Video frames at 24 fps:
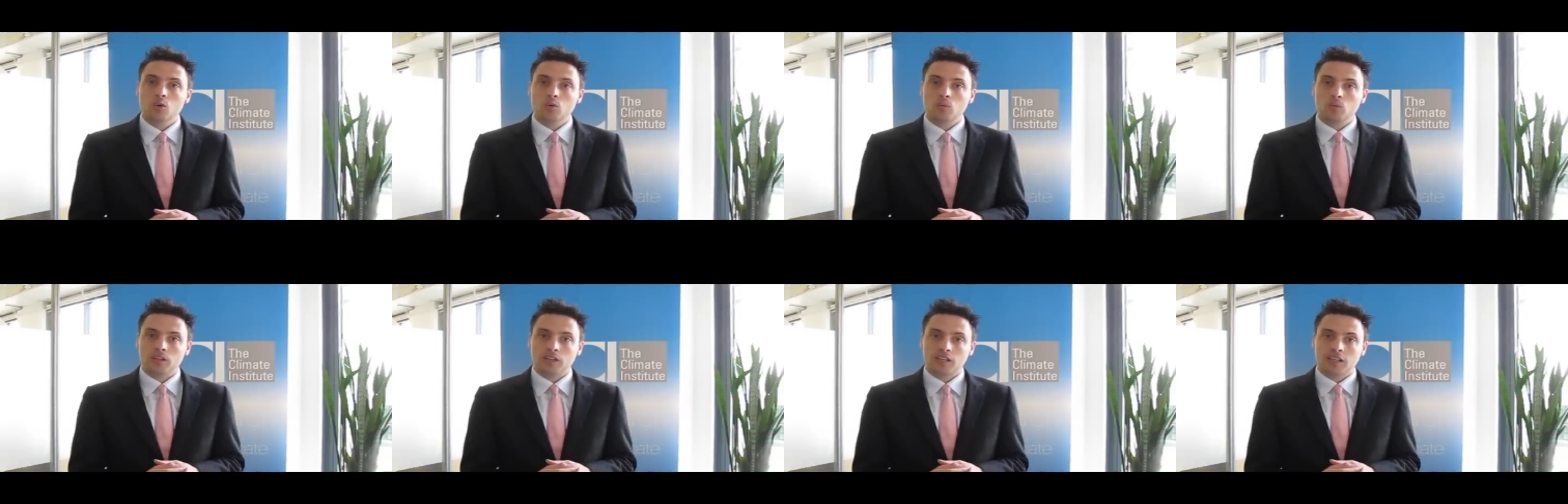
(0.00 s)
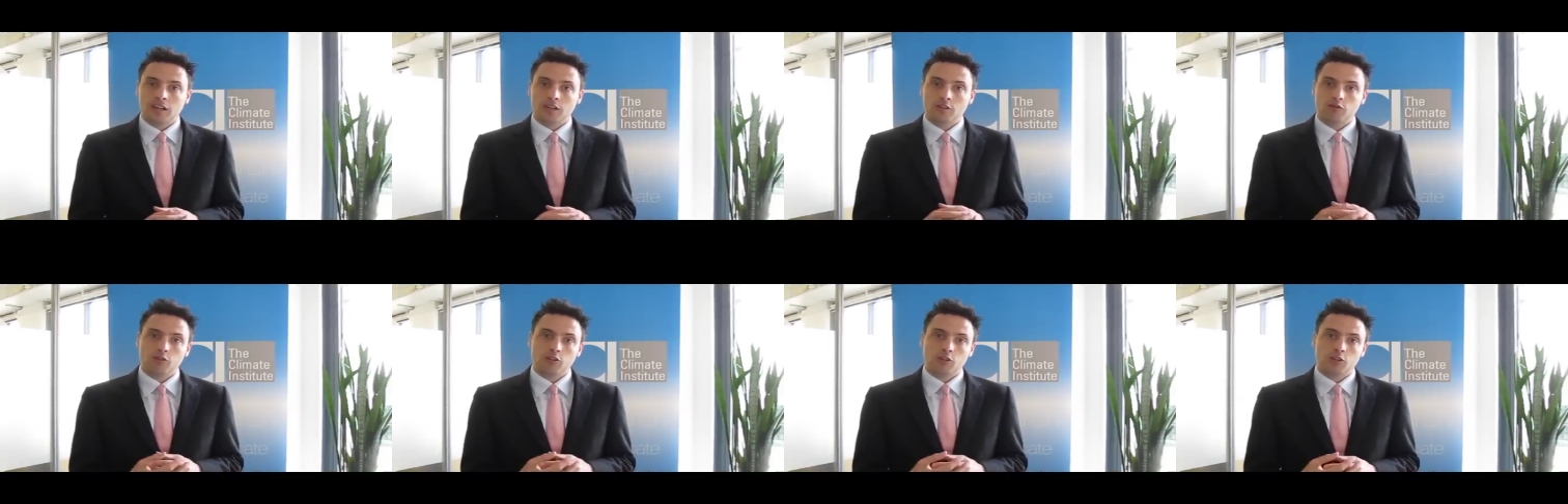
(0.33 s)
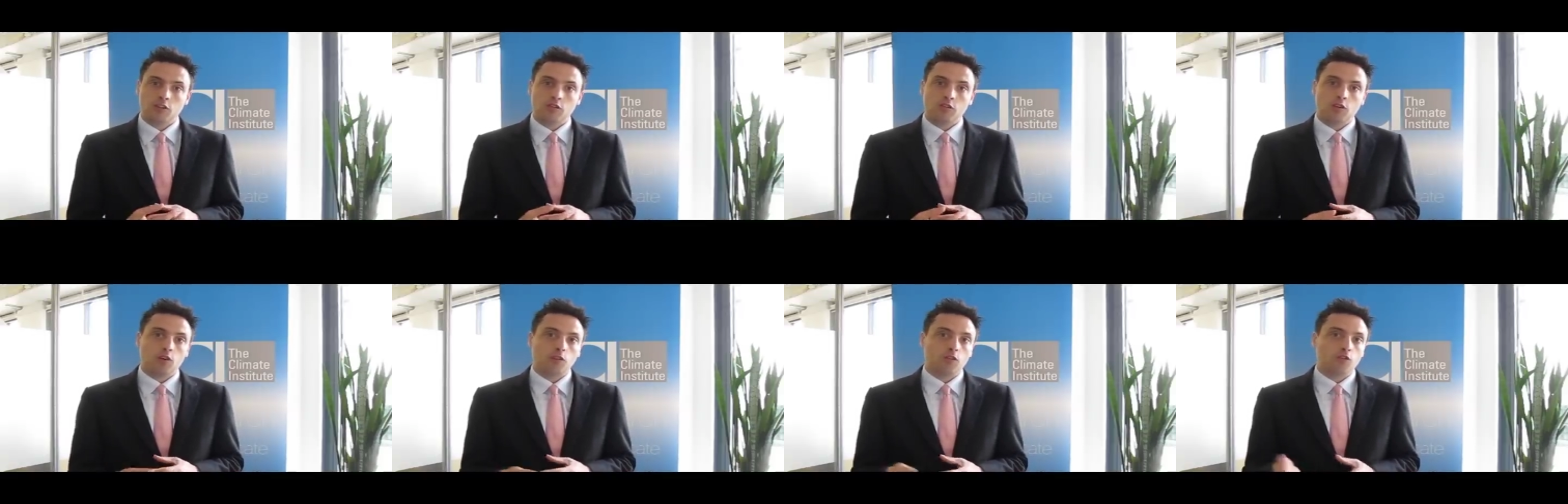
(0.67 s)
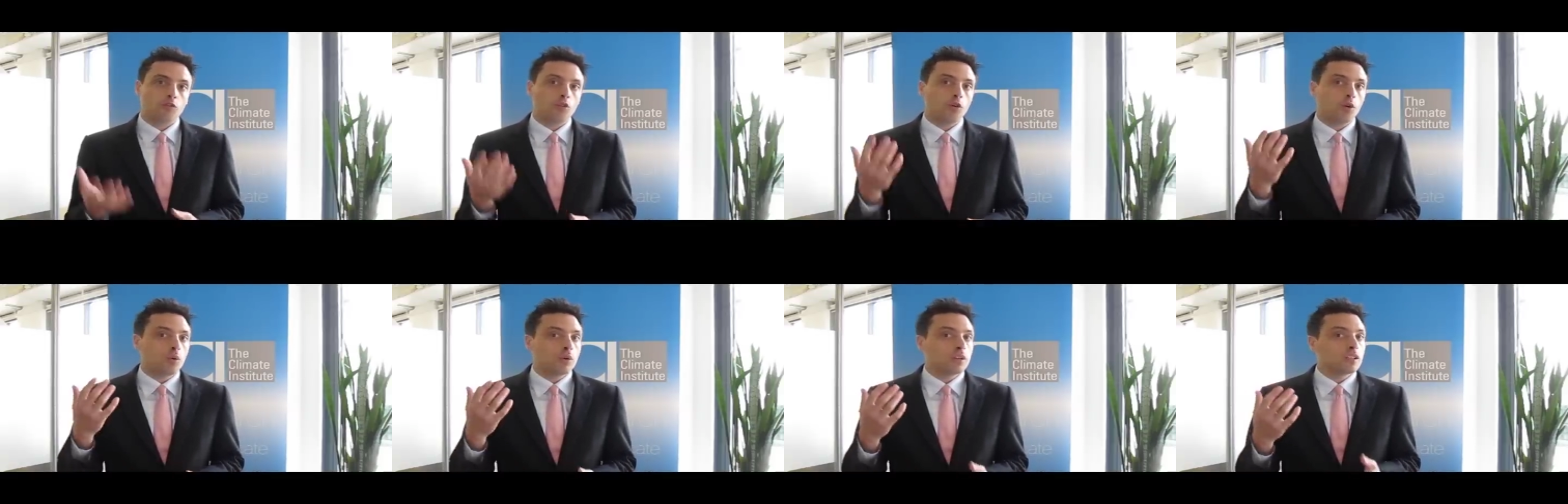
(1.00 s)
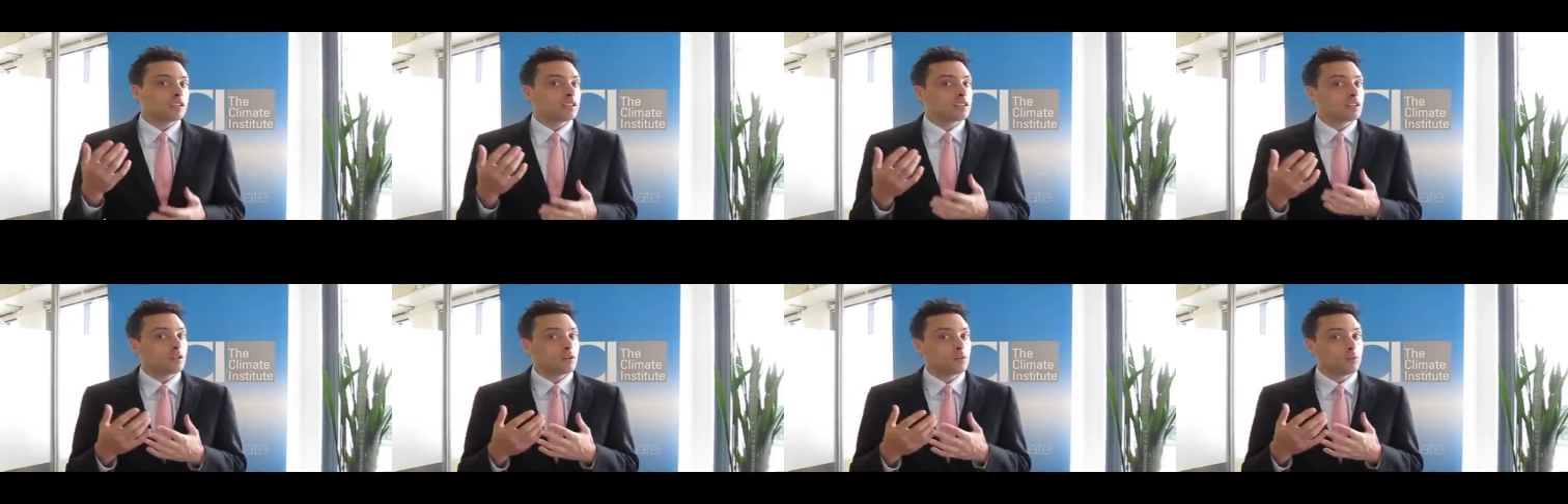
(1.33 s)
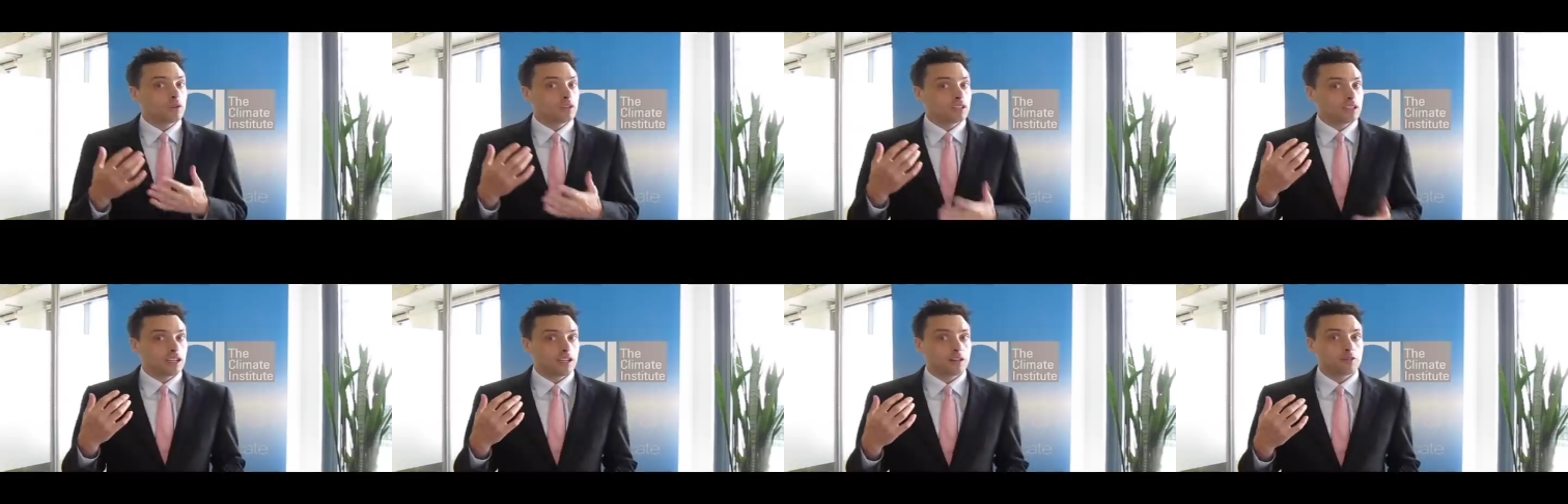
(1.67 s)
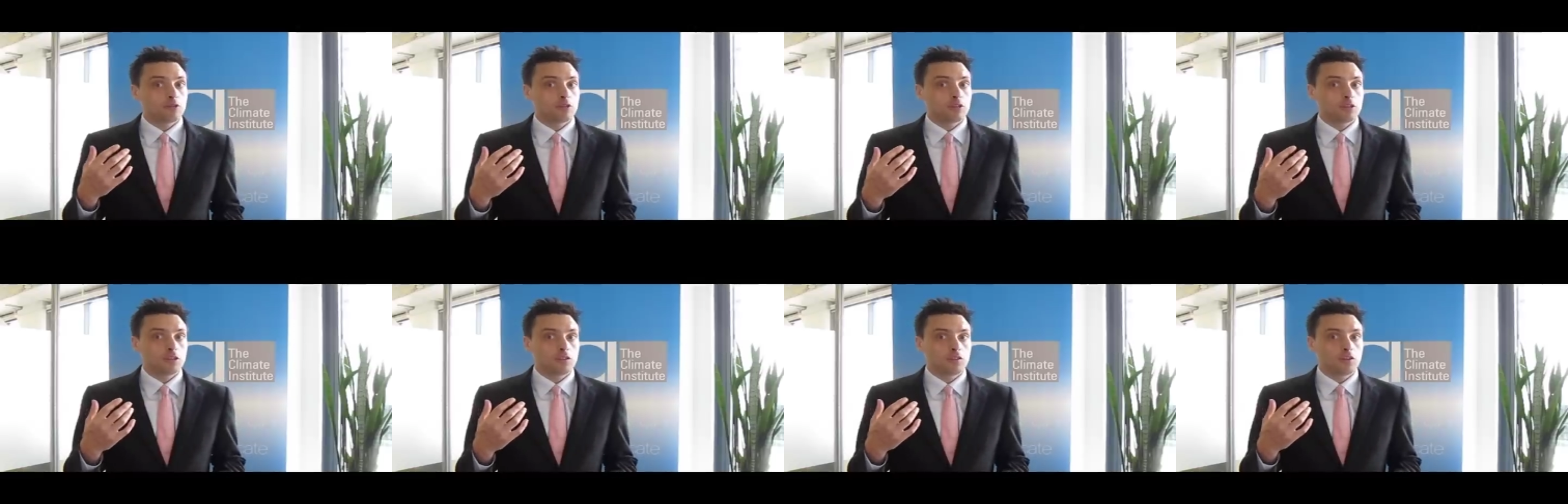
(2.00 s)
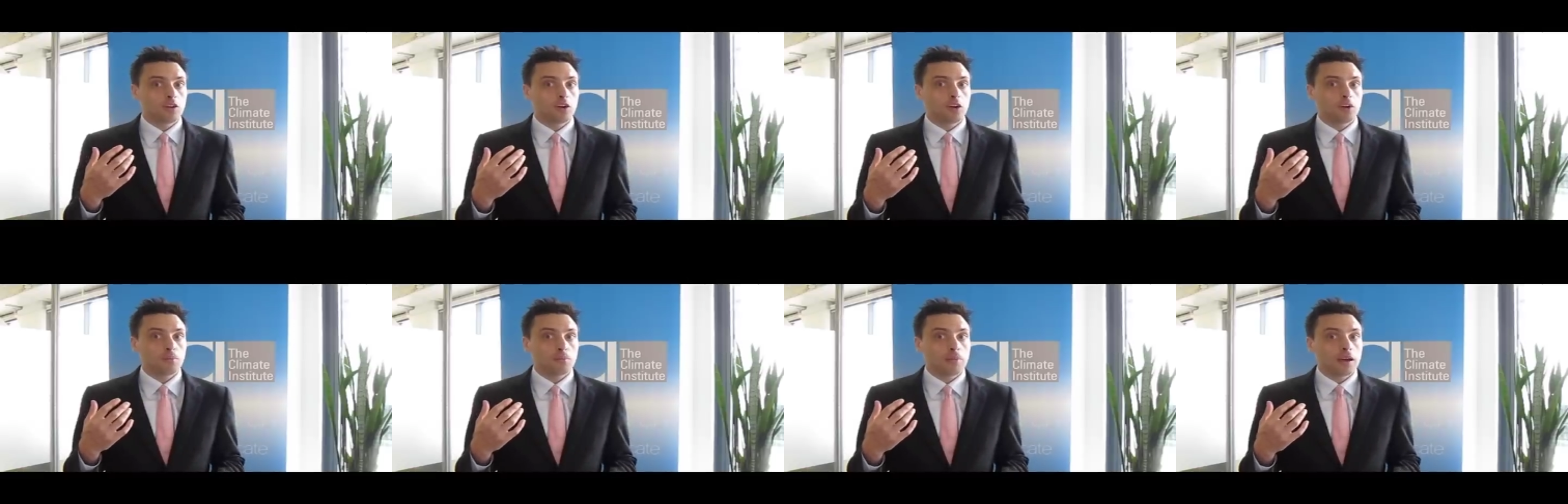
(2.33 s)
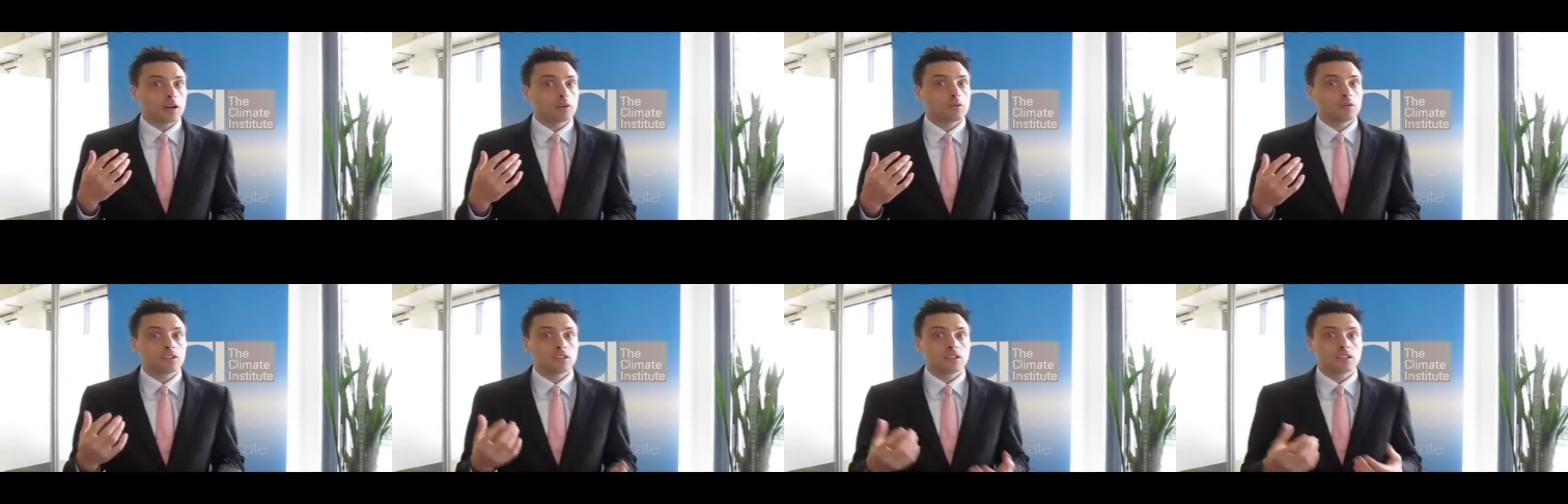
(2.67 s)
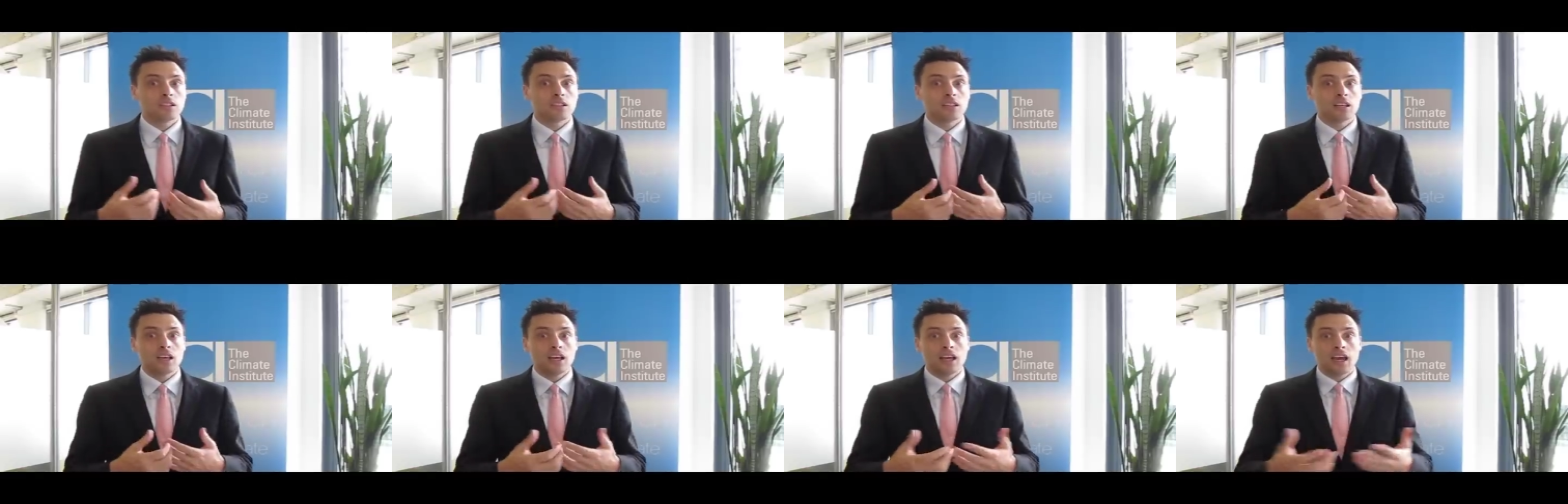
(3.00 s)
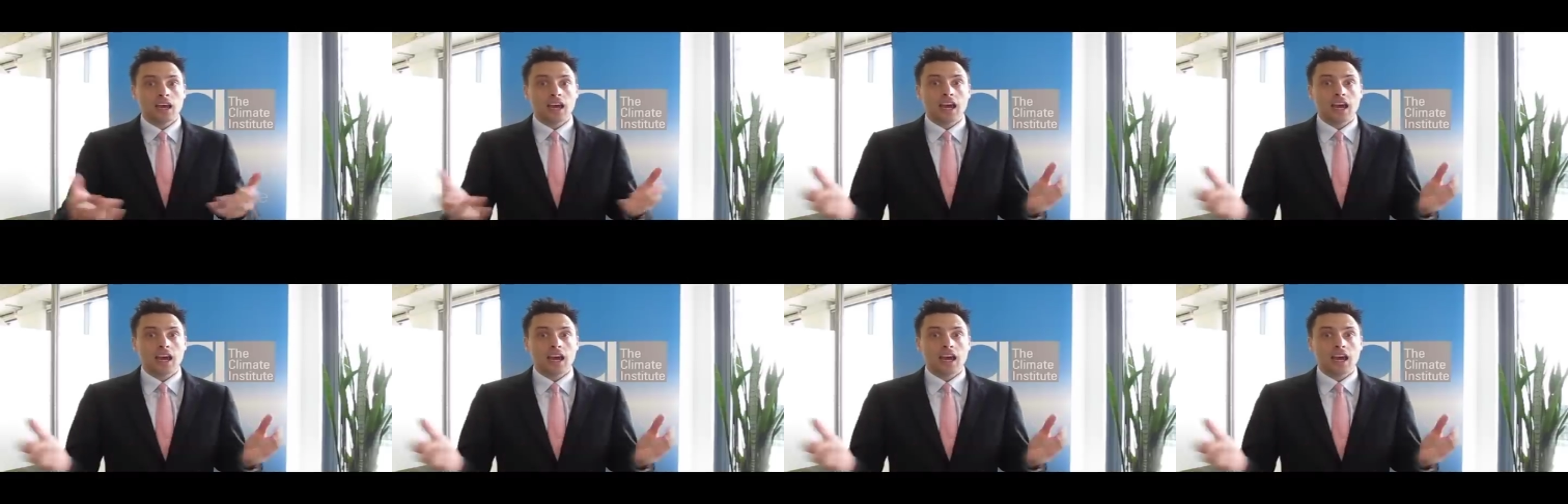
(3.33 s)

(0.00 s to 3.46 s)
which countries have gone forwards, which countries have gone backwards,